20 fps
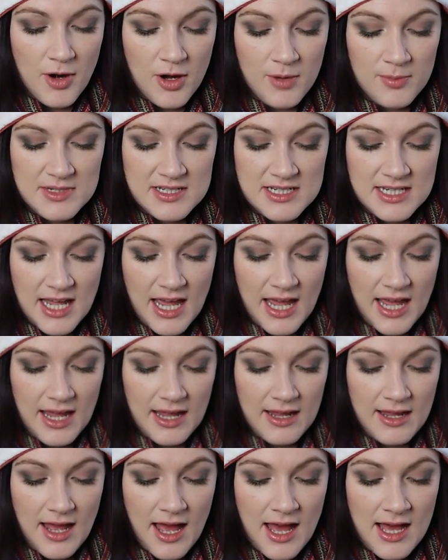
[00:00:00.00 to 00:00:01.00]
Urban
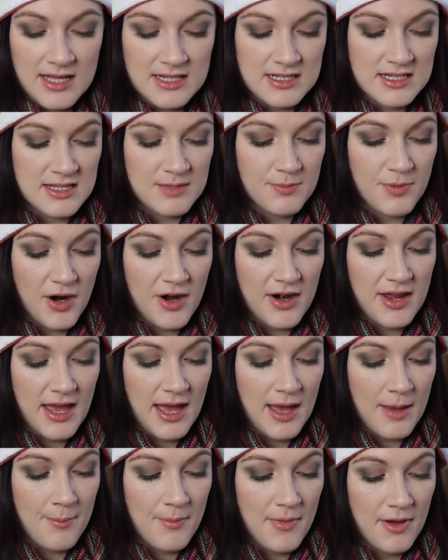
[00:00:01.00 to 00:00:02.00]
Decay and the Bari
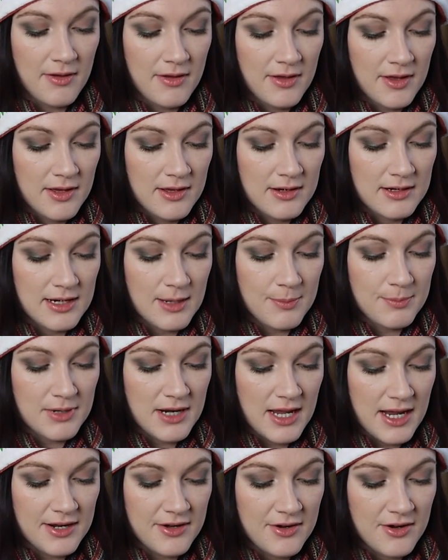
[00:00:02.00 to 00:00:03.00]
M lip
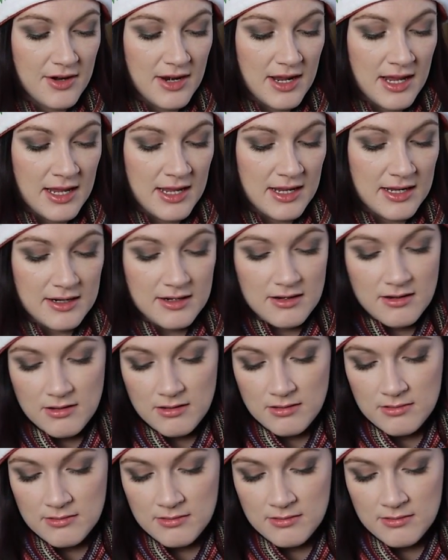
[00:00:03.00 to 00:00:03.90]
liner in